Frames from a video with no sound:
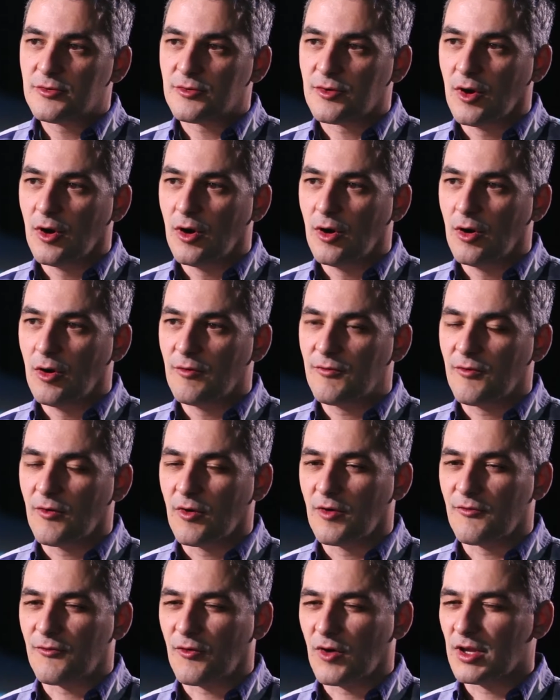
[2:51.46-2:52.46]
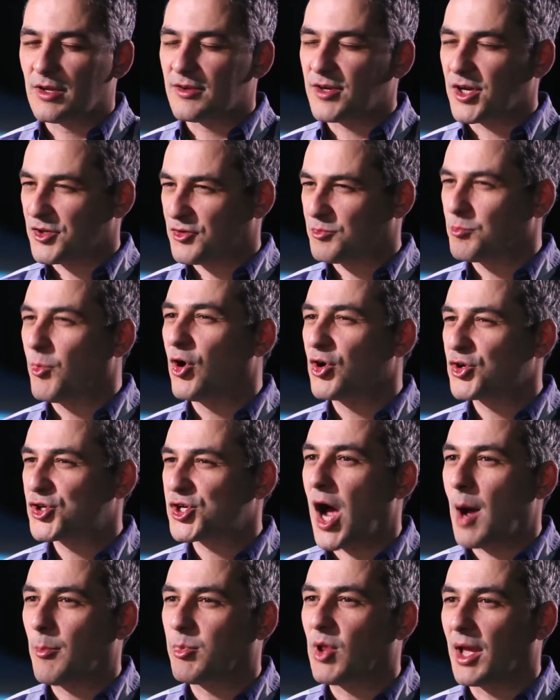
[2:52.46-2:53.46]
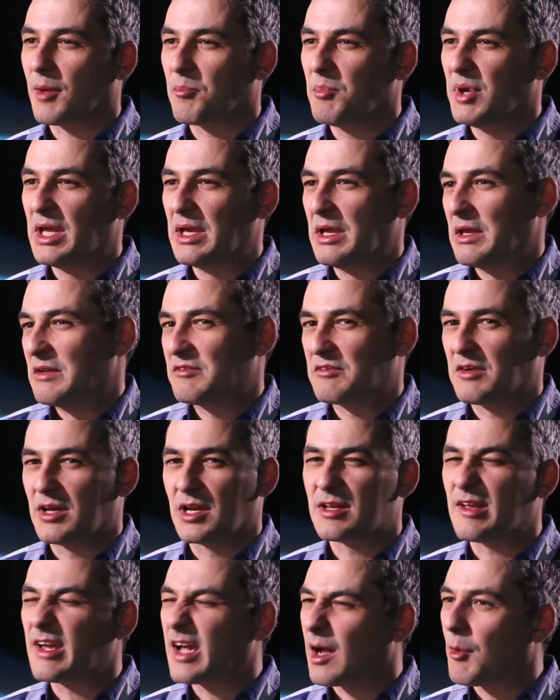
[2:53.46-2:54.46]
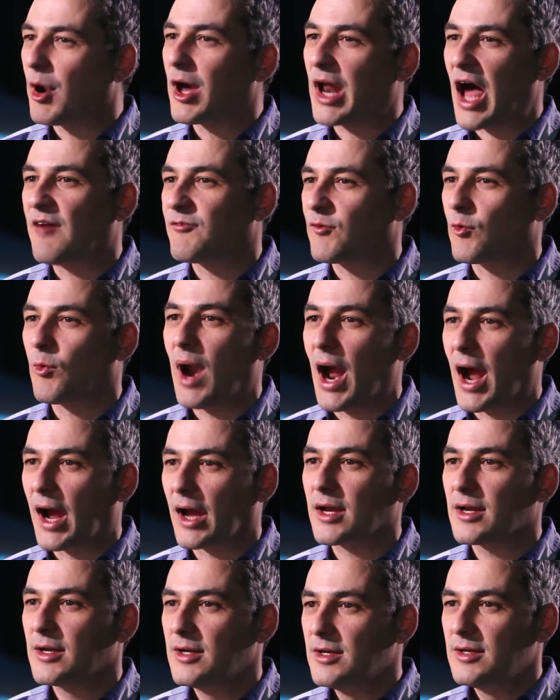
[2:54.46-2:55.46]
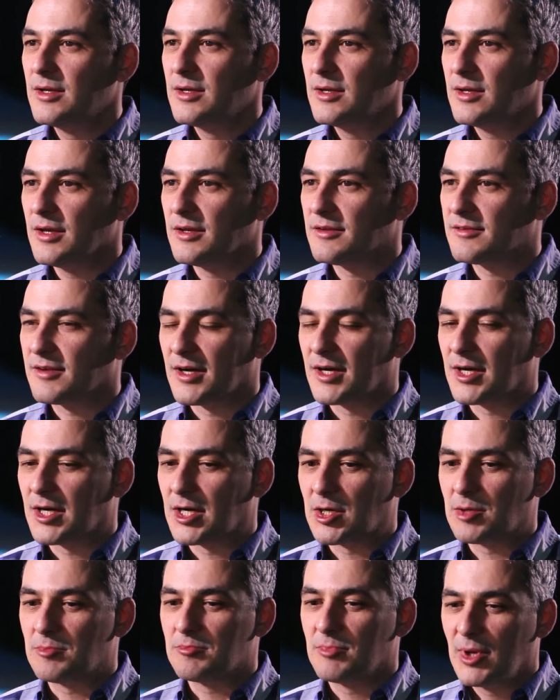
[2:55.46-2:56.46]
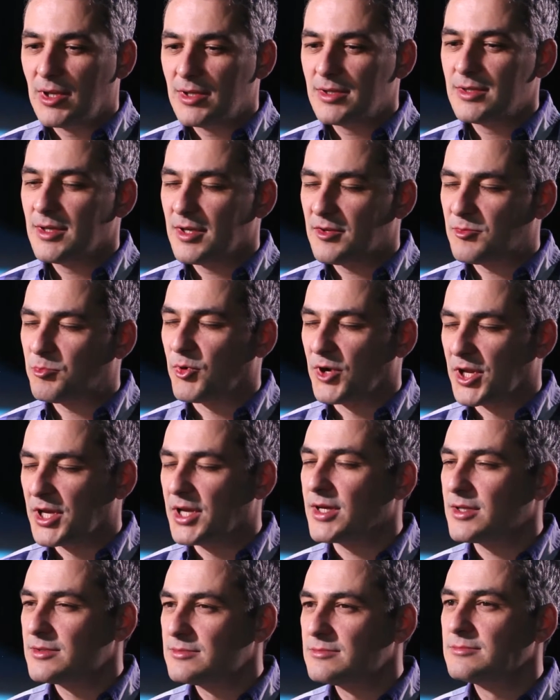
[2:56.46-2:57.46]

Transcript: So for a small shop like me, it's going to take about half a rack. It's pretty good.